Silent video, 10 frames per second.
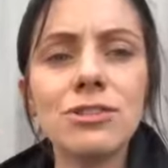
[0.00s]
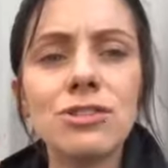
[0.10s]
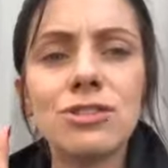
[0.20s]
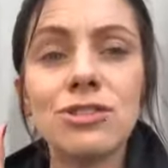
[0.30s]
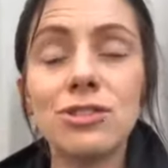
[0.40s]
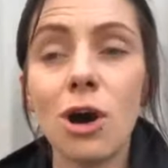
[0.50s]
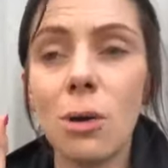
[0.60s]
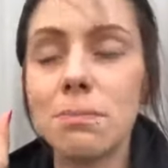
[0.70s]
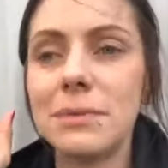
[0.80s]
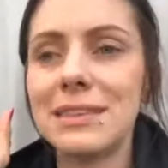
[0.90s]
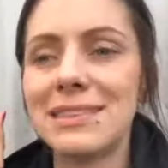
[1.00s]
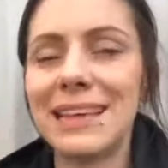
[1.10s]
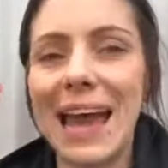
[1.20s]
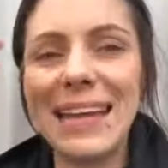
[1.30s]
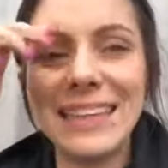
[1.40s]
Just stop
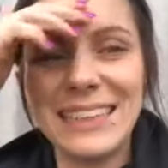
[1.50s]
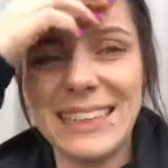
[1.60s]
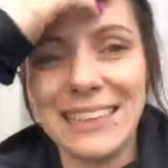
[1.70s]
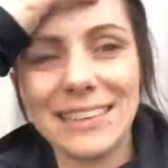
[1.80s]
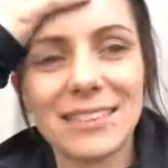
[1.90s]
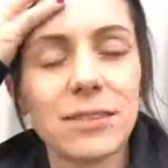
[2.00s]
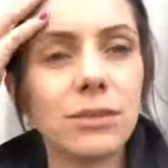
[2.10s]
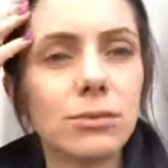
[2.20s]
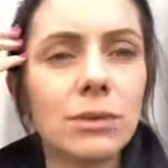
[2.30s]
saying it,